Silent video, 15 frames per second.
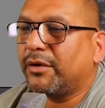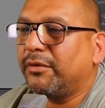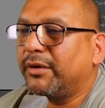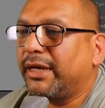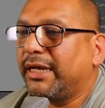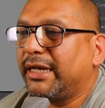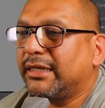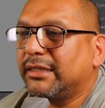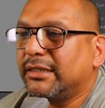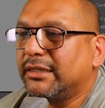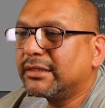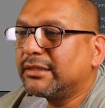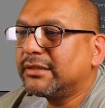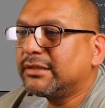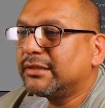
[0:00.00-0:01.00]
Create.
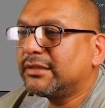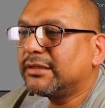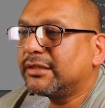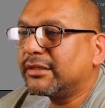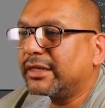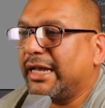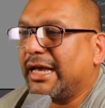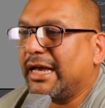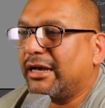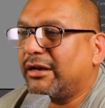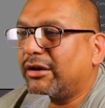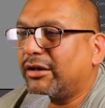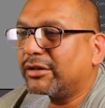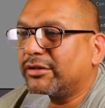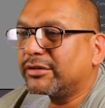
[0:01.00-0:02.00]
So now
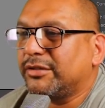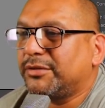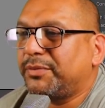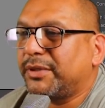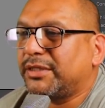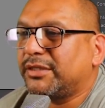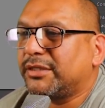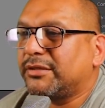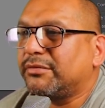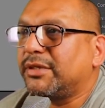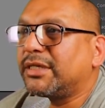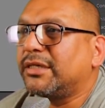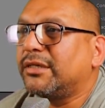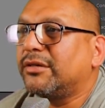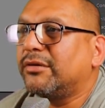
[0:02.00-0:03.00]
all those pictures we
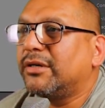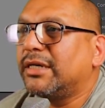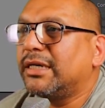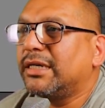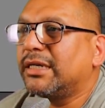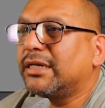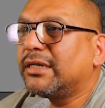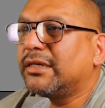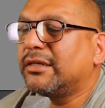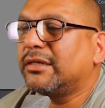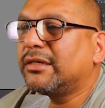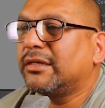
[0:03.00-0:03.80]
can go ahead and